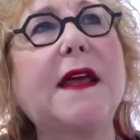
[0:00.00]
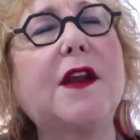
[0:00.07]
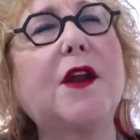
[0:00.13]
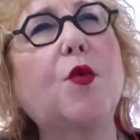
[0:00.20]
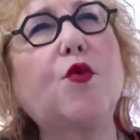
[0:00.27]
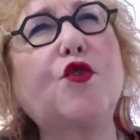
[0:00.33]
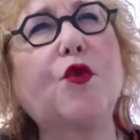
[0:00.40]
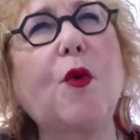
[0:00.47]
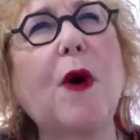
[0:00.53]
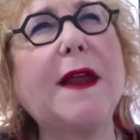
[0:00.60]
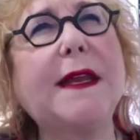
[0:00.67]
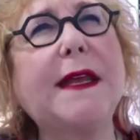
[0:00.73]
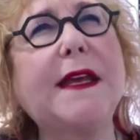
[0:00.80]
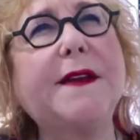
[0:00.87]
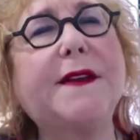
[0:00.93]
And do I
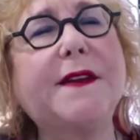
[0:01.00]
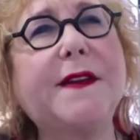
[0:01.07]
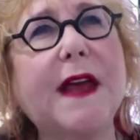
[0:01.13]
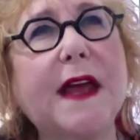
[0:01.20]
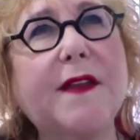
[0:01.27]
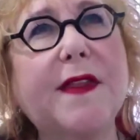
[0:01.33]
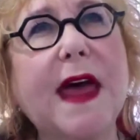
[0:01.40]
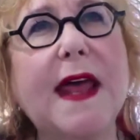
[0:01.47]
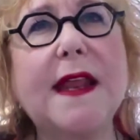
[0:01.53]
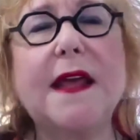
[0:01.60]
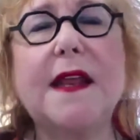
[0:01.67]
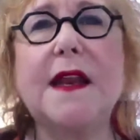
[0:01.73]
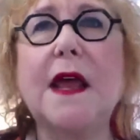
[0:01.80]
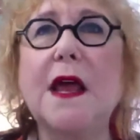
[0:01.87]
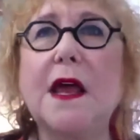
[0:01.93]
need to take that
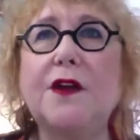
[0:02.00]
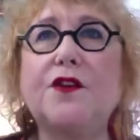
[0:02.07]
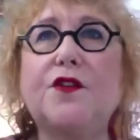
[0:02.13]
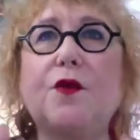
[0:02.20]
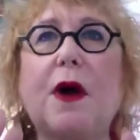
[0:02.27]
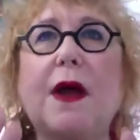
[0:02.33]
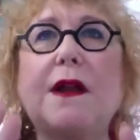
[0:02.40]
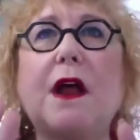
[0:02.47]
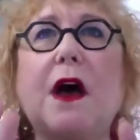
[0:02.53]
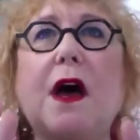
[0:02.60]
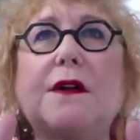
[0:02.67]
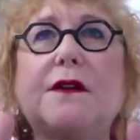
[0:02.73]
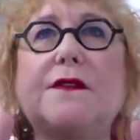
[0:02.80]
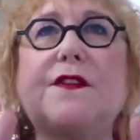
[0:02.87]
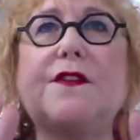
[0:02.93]
in? Do I not
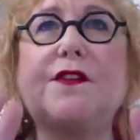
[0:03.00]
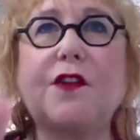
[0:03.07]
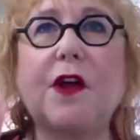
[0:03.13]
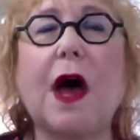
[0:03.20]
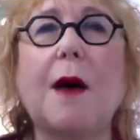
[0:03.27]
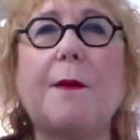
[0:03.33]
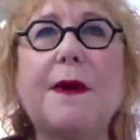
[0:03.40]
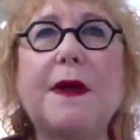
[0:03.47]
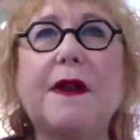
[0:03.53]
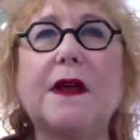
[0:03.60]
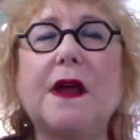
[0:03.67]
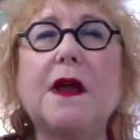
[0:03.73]
stop it?